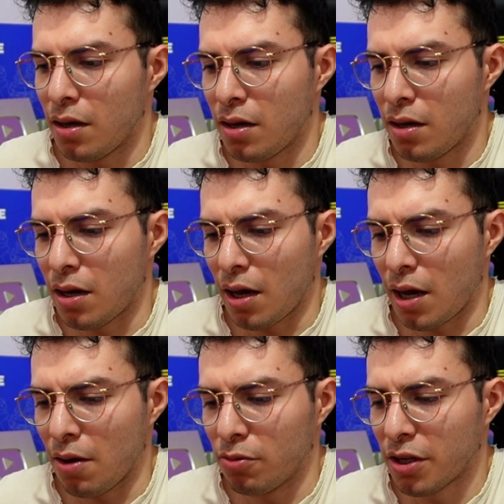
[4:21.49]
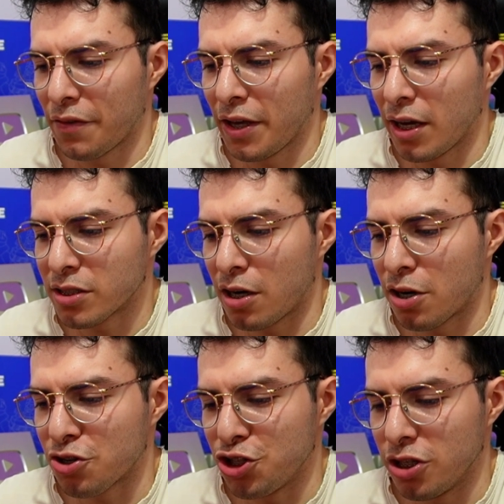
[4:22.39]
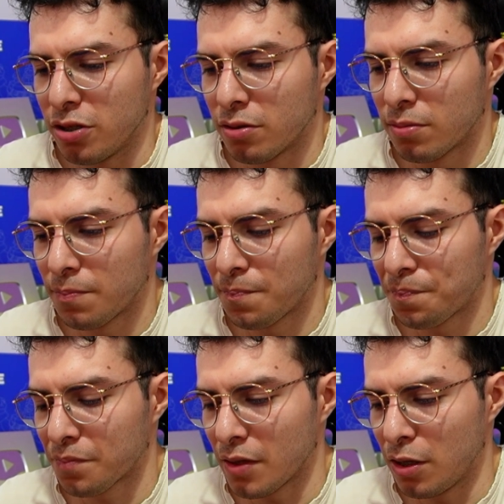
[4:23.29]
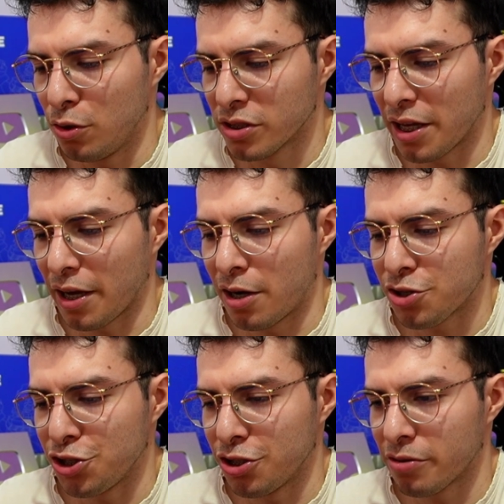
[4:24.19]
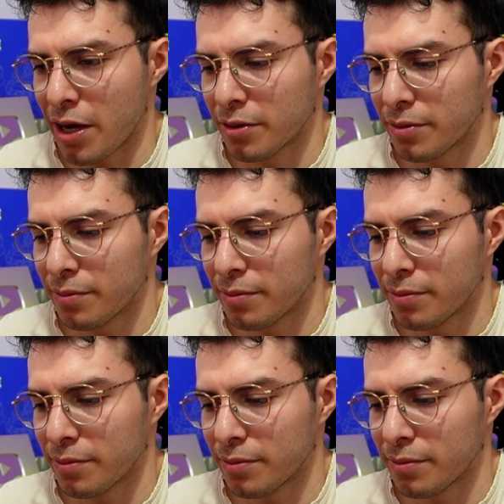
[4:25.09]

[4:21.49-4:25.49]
I wonder if he has RG. Looks like RG, right?